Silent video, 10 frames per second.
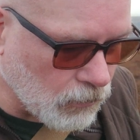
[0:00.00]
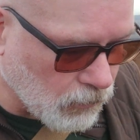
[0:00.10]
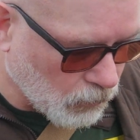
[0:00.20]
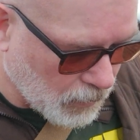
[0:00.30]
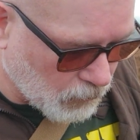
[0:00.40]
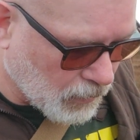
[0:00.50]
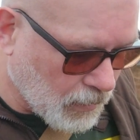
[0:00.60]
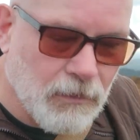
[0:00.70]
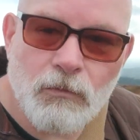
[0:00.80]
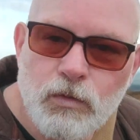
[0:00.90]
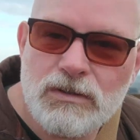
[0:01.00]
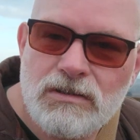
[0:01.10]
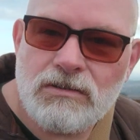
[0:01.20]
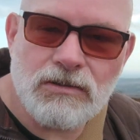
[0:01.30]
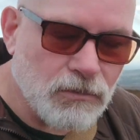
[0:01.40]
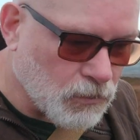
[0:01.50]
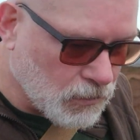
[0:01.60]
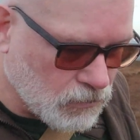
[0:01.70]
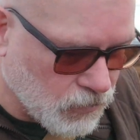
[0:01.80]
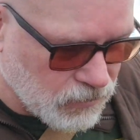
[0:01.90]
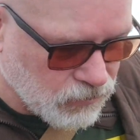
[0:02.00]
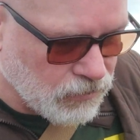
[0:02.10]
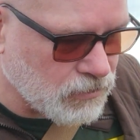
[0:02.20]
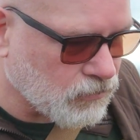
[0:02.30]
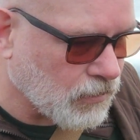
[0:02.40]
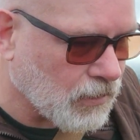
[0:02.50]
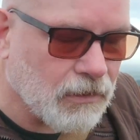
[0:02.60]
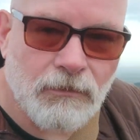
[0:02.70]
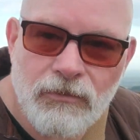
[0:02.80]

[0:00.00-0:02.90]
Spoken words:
The way we came was too treacherous really,